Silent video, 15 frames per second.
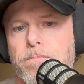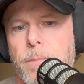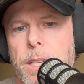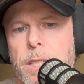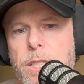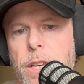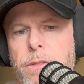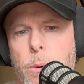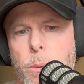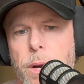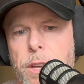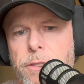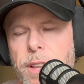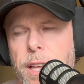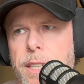and see if anyone
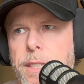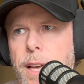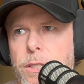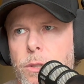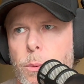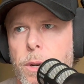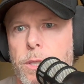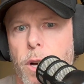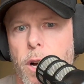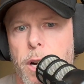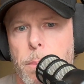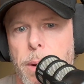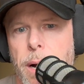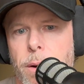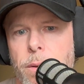can relate to that. So we're going to
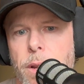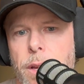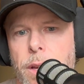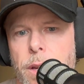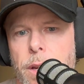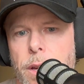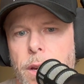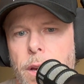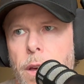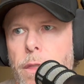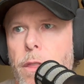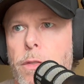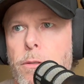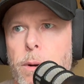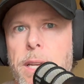talk about
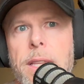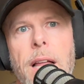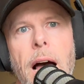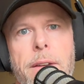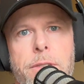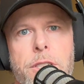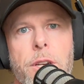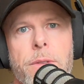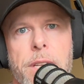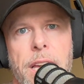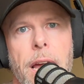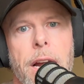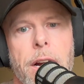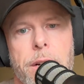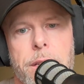the 3
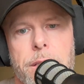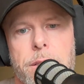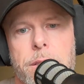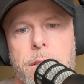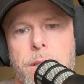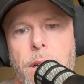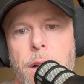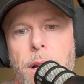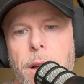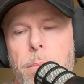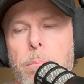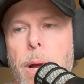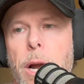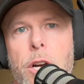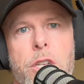life-shifting areas,
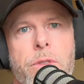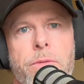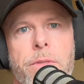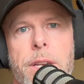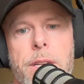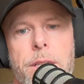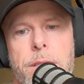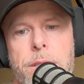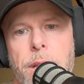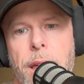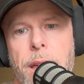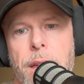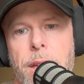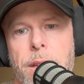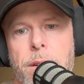marriage, fitness,
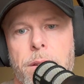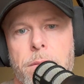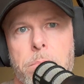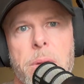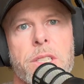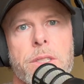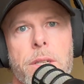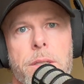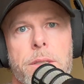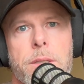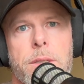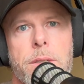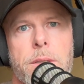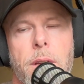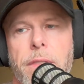and
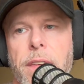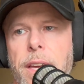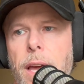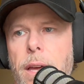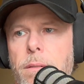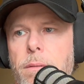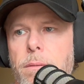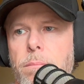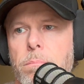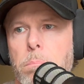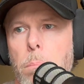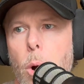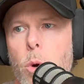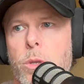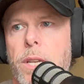business. I think
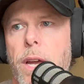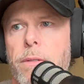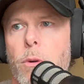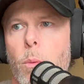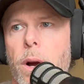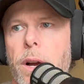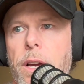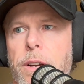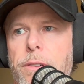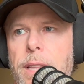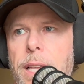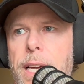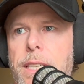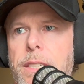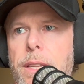most everyone can
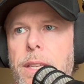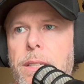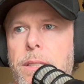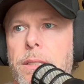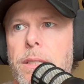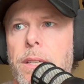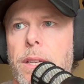relate to this.